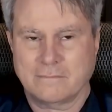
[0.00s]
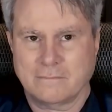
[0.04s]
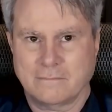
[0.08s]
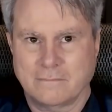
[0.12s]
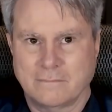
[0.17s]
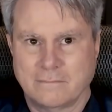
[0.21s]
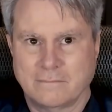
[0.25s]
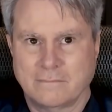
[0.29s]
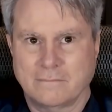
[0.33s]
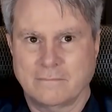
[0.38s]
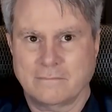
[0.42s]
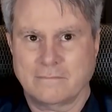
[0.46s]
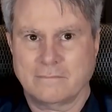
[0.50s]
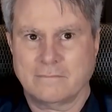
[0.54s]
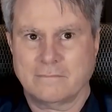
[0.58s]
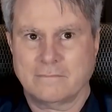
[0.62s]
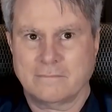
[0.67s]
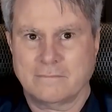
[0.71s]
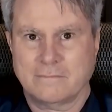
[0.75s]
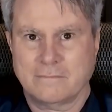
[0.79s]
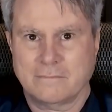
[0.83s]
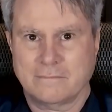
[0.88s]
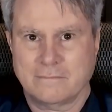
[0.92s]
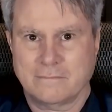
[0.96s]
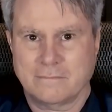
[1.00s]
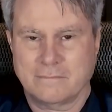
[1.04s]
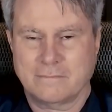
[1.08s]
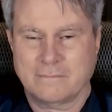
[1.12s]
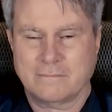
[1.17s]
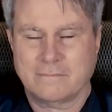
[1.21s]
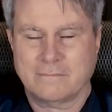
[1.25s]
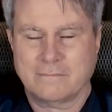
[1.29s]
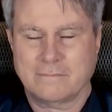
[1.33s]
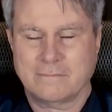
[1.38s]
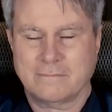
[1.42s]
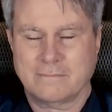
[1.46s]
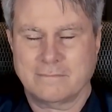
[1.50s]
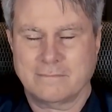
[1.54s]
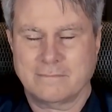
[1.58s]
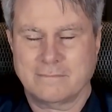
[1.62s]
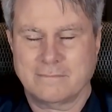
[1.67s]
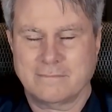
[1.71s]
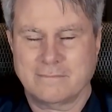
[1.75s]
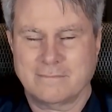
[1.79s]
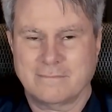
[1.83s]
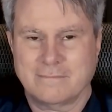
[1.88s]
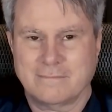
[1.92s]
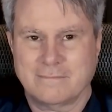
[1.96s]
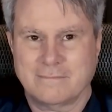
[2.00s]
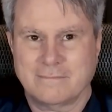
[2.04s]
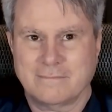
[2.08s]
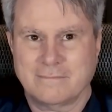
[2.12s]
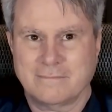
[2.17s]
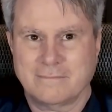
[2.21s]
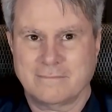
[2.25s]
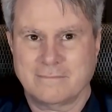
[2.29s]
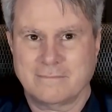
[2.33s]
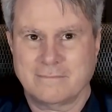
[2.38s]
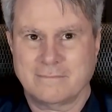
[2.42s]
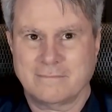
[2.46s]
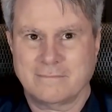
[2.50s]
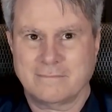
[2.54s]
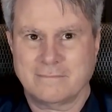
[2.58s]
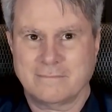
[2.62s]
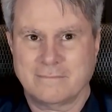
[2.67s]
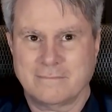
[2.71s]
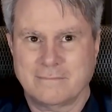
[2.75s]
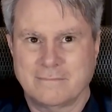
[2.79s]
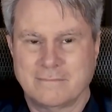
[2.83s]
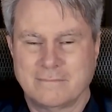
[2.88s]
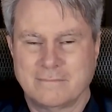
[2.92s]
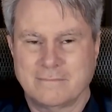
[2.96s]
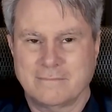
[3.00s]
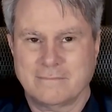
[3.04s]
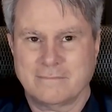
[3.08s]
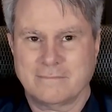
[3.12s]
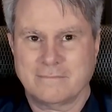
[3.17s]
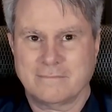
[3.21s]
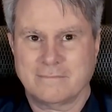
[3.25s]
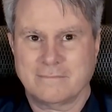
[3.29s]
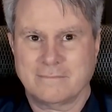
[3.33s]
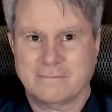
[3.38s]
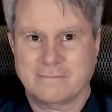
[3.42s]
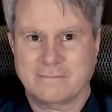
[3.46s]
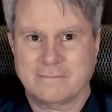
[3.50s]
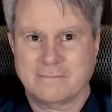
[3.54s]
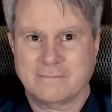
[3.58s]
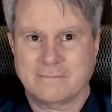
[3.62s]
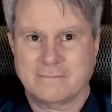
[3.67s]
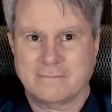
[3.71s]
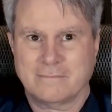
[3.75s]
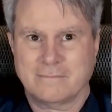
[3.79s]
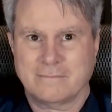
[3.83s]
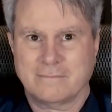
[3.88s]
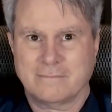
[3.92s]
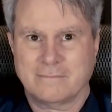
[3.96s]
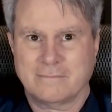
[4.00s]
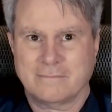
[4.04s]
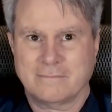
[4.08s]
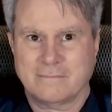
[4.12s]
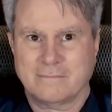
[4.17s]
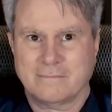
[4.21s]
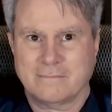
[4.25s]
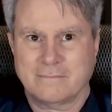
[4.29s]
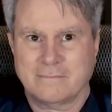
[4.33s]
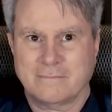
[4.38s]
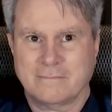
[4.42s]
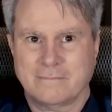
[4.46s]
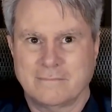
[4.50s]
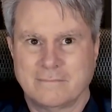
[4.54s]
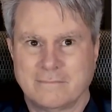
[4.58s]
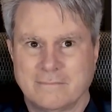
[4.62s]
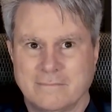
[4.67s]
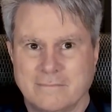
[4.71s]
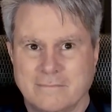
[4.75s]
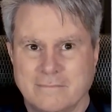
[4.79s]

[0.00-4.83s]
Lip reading: (silent)